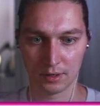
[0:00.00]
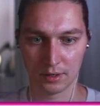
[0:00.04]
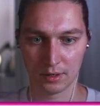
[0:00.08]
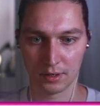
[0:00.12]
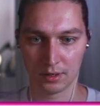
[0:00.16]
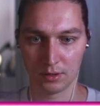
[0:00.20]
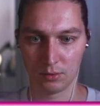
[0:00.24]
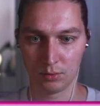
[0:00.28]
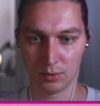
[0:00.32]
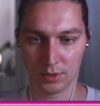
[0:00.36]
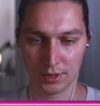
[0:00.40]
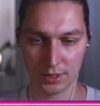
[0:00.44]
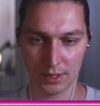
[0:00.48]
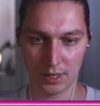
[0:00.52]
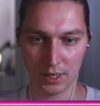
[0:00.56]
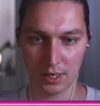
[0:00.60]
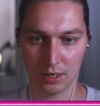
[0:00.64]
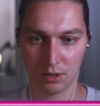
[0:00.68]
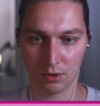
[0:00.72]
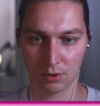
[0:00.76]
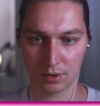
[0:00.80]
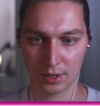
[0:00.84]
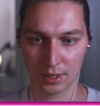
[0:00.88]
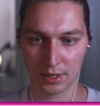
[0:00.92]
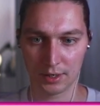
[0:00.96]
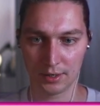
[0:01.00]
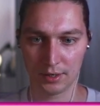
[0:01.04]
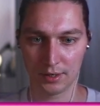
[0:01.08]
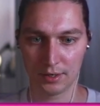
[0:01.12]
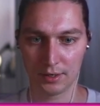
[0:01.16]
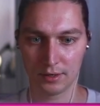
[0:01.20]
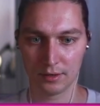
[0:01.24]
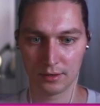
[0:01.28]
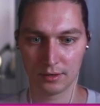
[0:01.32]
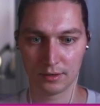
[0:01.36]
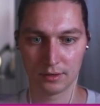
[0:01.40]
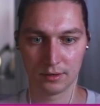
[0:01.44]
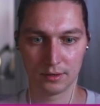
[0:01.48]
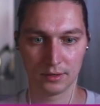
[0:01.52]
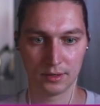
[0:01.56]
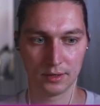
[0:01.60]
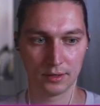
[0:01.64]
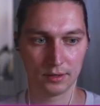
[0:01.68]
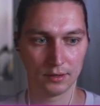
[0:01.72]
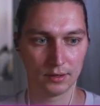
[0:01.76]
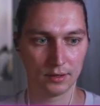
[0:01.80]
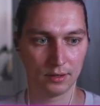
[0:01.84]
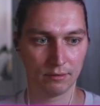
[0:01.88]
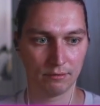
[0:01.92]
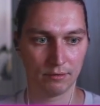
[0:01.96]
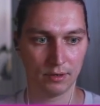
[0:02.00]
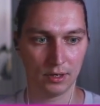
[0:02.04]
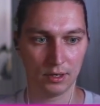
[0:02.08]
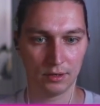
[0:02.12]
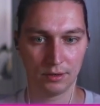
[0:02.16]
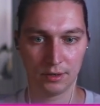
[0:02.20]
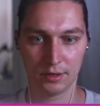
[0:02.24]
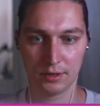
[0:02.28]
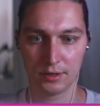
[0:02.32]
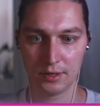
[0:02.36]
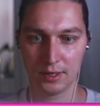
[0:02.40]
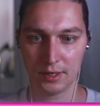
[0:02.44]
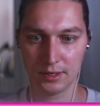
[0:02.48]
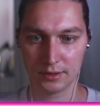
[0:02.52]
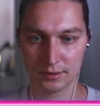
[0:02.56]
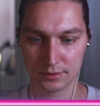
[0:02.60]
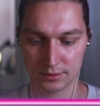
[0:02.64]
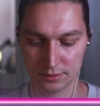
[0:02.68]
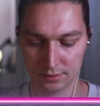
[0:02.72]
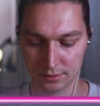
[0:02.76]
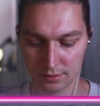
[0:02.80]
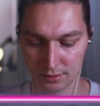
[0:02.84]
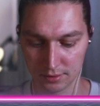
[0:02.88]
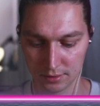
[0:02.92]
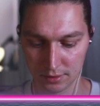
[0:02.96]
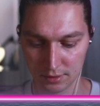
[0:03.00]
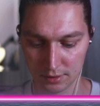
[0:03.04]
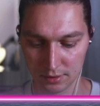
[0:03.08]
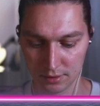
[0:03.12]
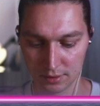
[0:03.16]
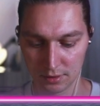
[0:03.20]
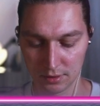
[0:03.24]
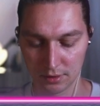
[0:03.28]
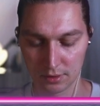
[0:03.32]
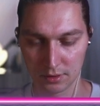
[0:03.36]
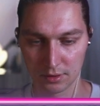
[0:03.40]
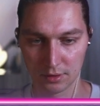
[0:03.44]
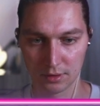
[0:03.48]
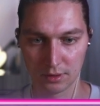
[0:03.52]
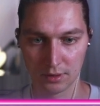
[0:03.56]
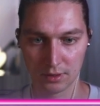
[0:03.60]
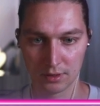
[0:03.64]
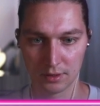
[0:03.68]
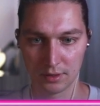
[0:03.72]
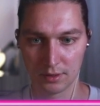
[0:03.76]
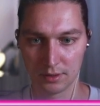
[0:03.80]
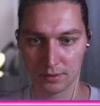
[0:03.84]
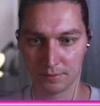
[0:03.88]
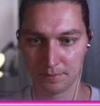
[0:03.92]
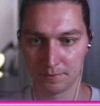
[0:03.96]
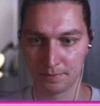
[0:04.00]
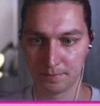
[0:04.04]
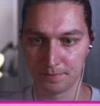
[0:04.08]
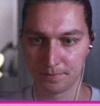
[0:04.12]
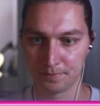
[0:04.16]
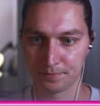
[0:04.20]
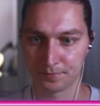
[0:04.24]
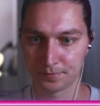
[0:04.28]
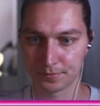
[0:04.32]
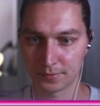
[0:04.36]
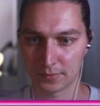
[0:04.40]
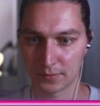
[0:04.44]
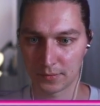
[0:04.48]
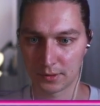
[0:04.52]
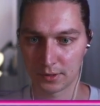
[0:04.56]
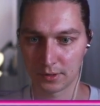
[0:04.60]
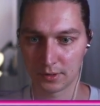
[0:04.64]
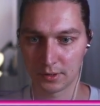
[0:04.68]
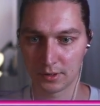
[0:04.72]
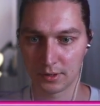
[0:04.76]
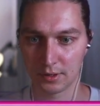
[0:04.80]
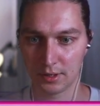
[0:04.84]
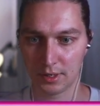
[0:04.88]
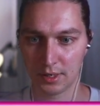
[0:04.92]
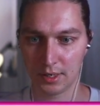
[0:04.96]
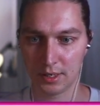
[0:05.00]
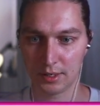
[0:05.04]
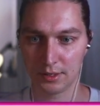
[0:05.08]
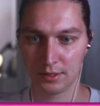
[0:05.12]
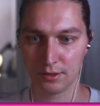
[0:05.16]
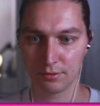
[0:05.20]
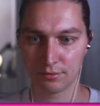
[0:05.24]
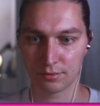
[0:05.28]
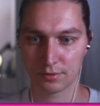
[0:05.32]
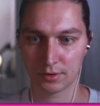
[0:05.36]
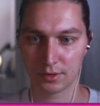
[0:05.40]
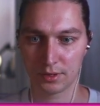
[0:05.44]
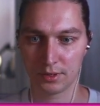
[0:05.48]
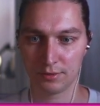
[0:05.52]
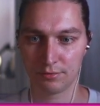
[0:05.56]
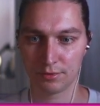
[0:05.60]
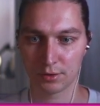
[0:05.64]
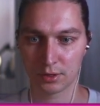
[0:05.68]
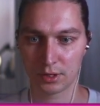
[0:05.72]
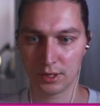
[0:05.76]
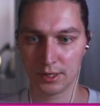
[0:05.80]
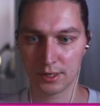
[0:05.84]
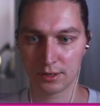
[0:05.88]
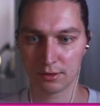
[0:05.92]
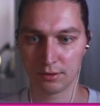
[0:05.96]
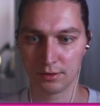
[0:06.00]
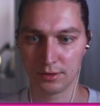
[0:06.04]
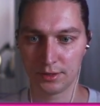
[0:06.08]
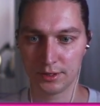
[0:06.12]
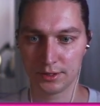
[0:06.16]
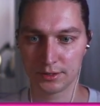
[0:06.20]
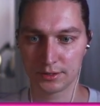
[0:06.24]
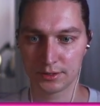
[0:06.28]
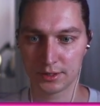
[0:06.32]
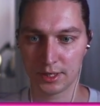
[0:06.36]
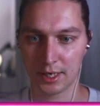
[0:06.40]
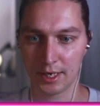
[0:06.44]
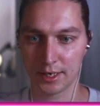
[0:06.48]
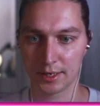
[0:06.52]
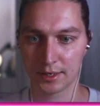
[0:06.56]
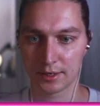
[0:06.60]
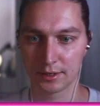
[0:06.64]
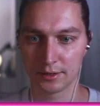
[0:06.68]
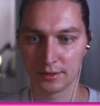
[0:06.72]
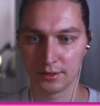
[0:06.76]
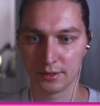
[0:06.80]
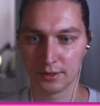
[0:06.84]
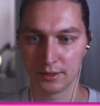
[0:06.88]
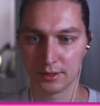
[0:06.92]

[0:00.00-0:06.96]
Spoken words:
we now can evaluate that. And if you click on this icon,